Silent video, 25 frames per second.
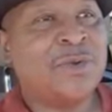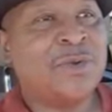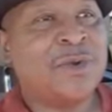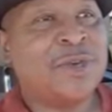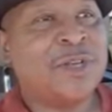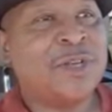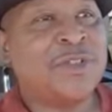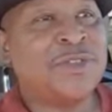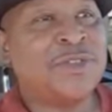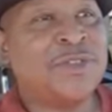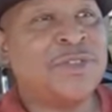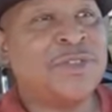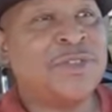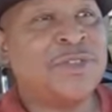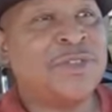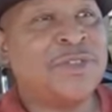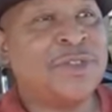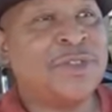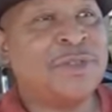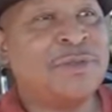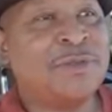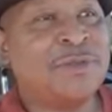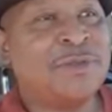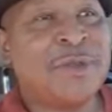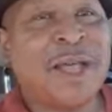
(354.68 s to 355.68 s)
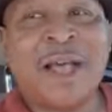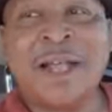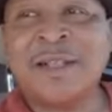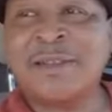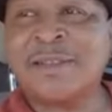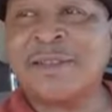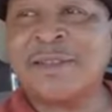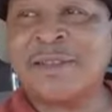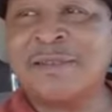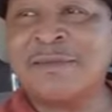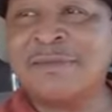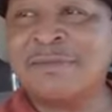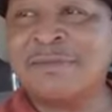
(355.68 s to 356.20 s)
was
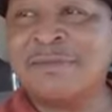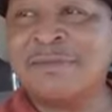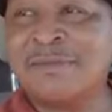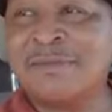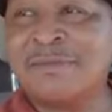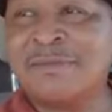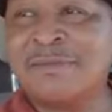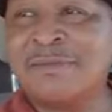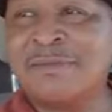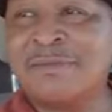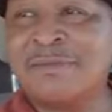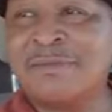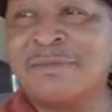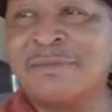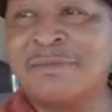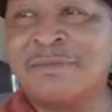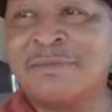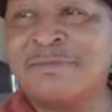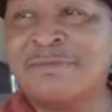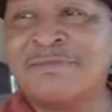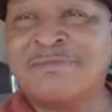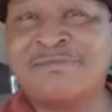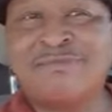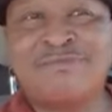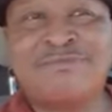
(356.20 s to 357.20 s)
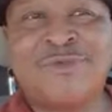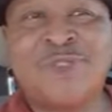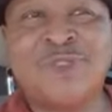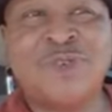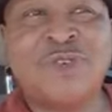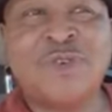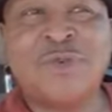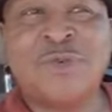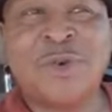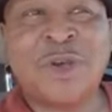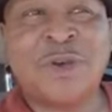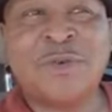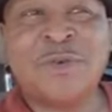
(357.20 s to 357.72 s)
not
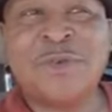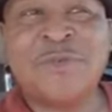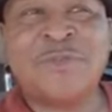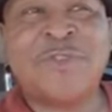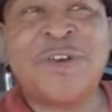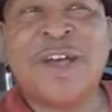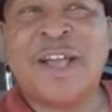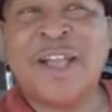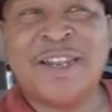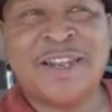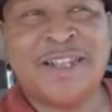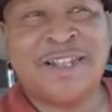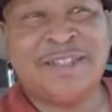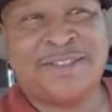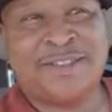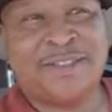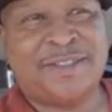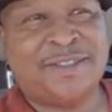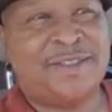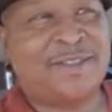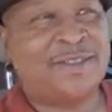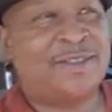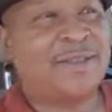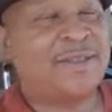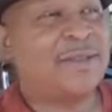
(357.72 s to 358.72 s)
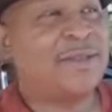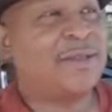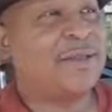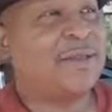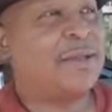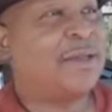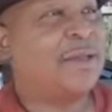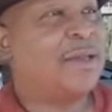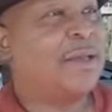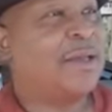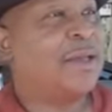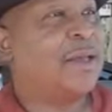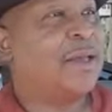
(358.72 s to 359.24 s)
doing well with finances,
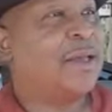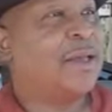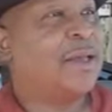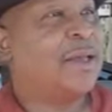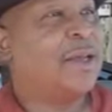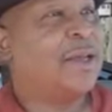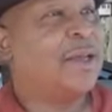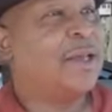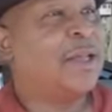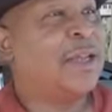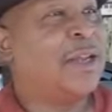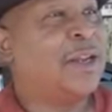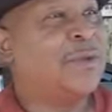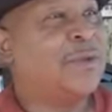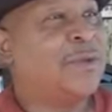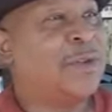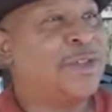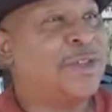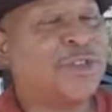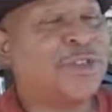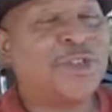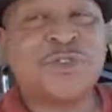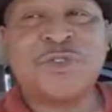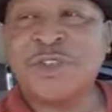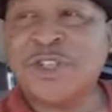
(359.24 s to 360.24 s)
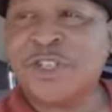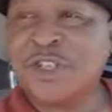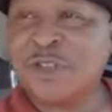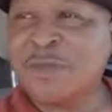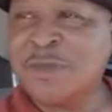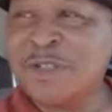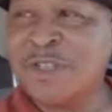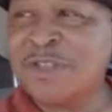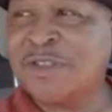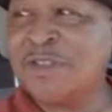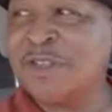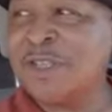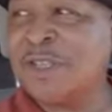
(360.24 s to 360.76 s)
and it was
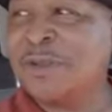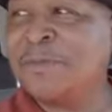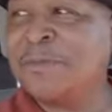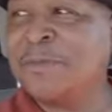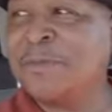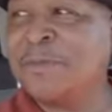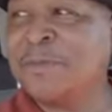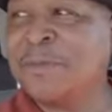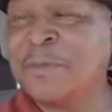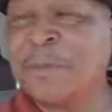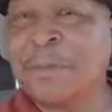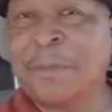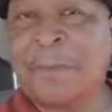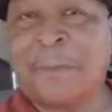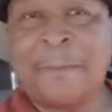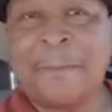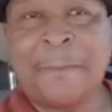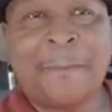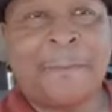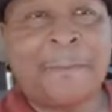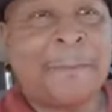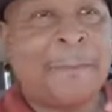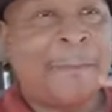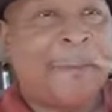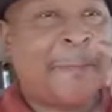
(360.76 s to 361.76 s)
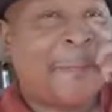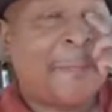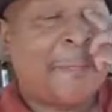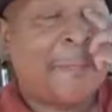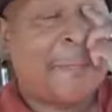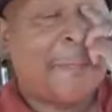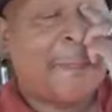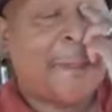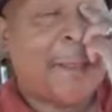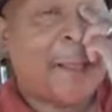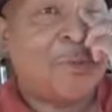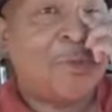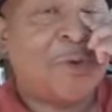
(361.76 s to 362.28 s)
Christmas, and
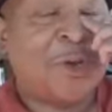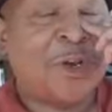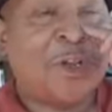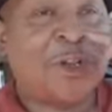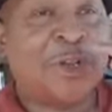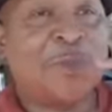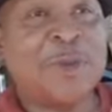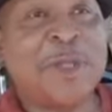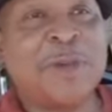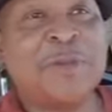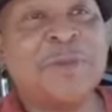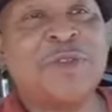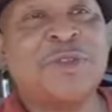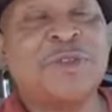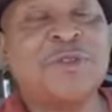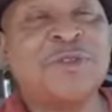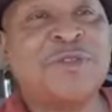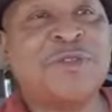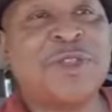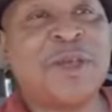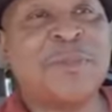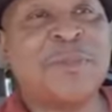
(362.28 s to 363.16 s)
I wanted to be able to do